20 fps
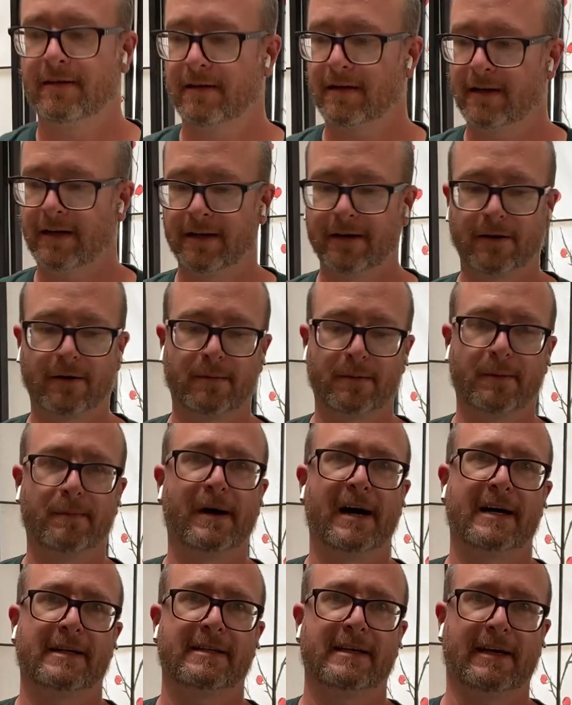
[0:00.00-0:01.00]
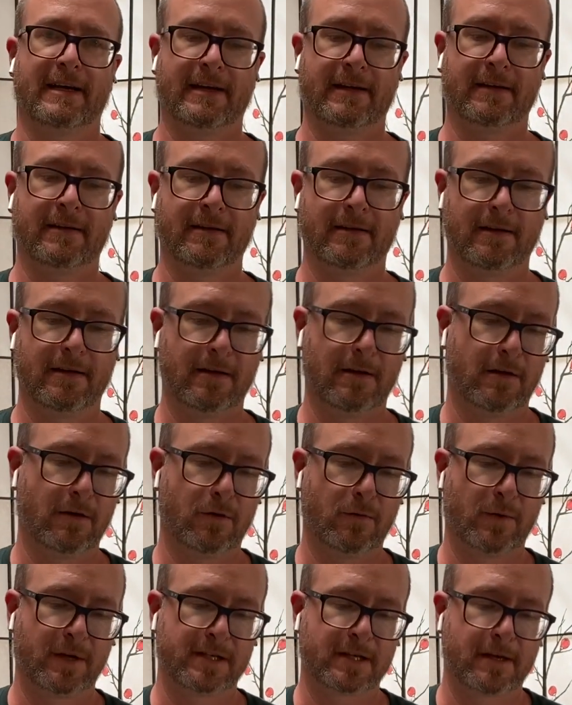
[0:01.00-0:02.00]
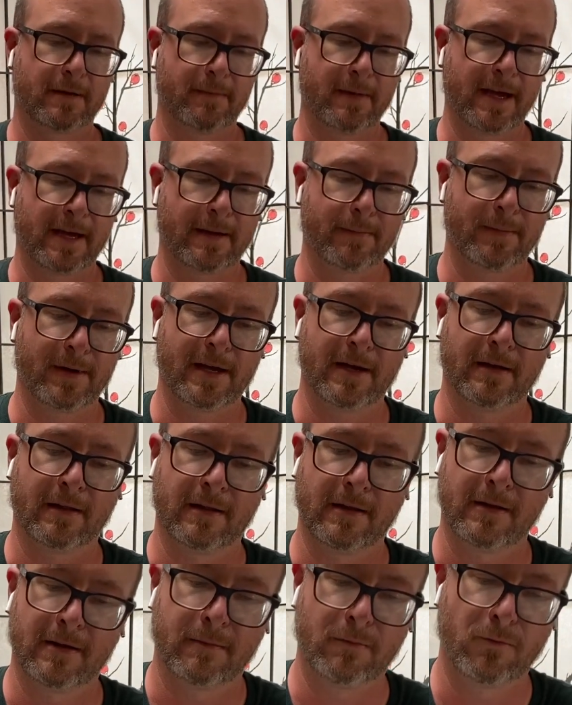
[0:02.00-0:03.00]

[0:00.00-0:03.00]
in Yerba Maté, which can make it be a little